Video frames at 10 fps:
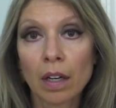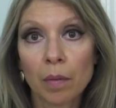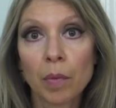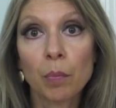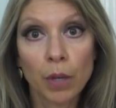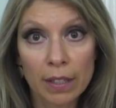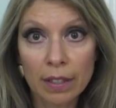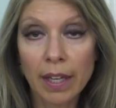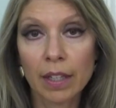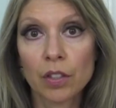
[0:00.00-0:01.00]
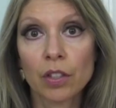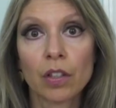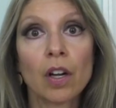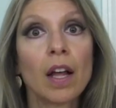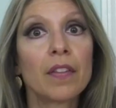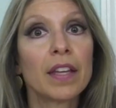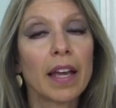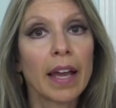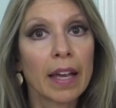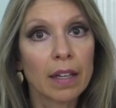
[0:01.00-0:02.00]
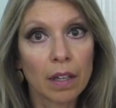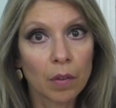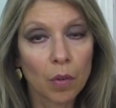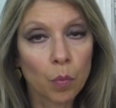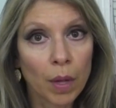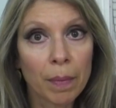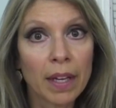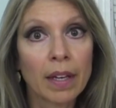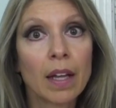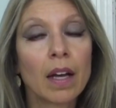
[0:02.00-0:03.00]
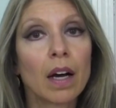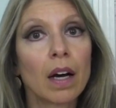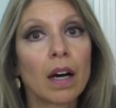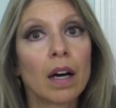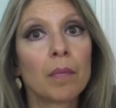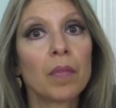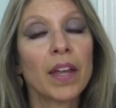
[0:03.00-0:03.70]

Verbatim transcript: um, breast cancer, the eight women um,